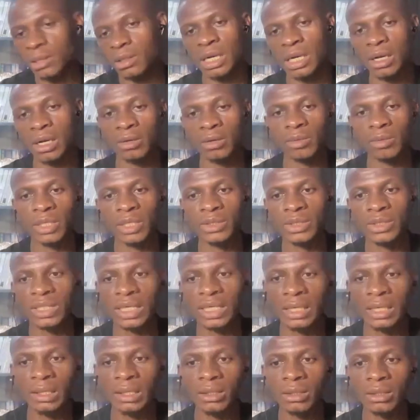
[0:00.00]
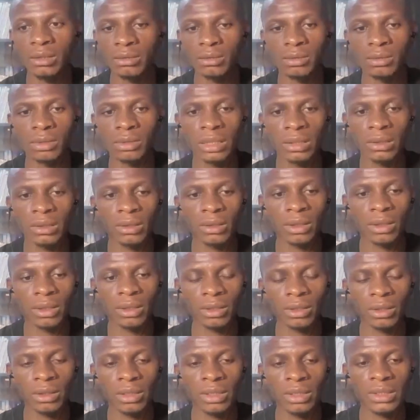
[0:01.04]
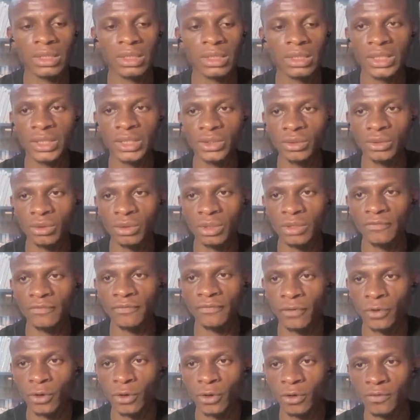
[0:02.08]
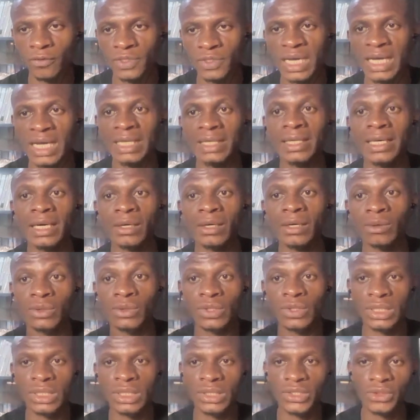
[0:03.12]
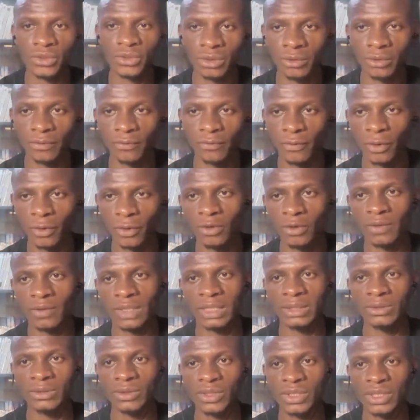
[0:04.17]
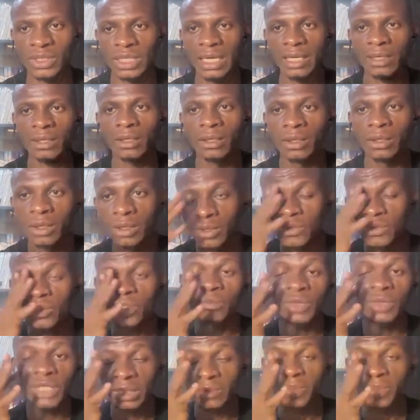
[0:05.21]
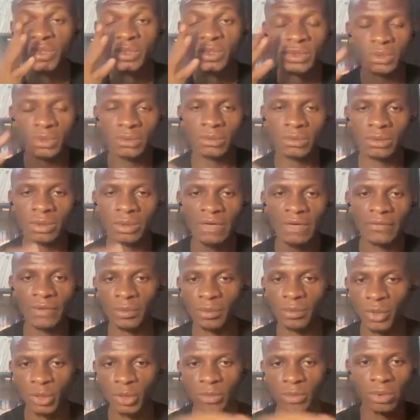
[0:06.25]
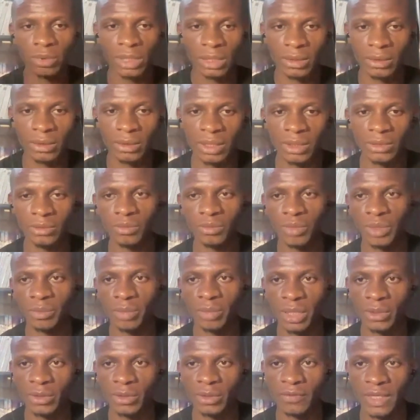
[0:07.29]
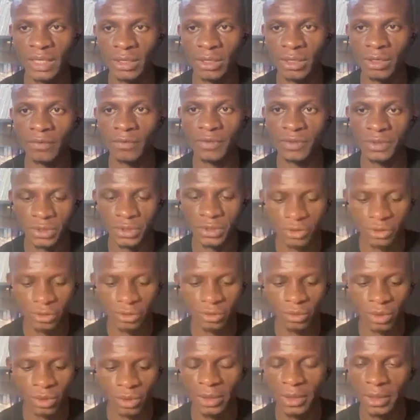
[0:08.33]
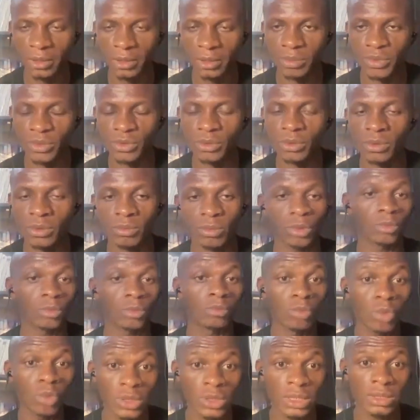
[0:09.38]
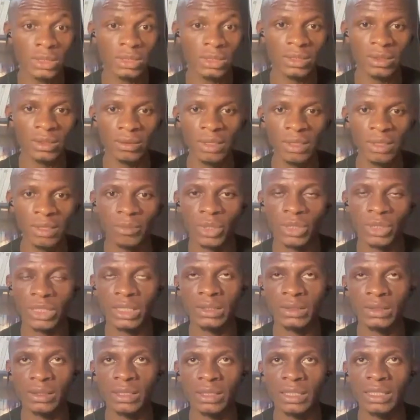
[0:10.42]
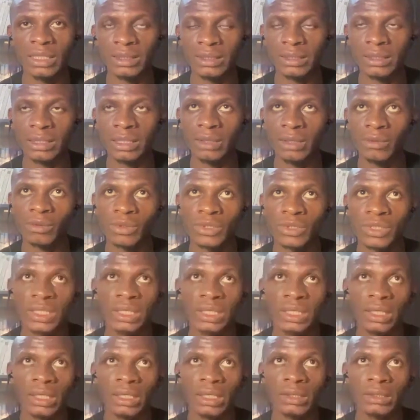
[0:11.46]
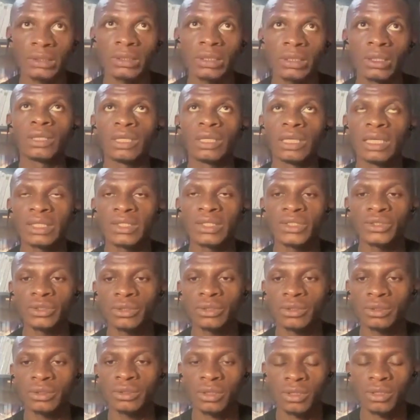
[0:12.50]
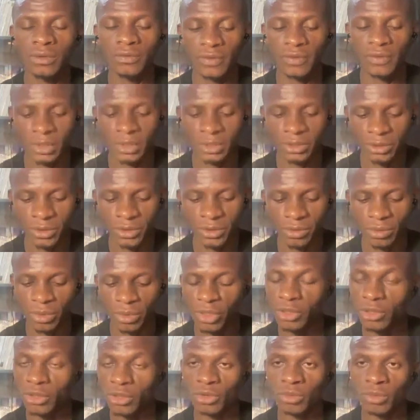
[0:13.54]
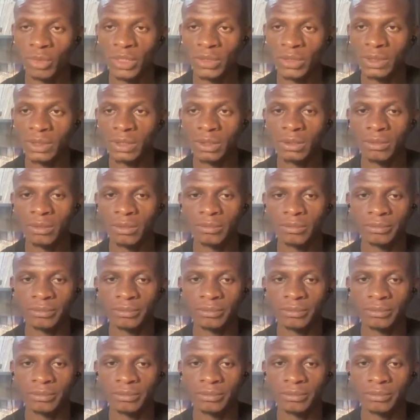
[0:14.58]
How about getting the CTO involved and their own CTO involved, and just like sometimes having people around be part of that conversation will help too. But most important thing I would say is let your conversations be documented.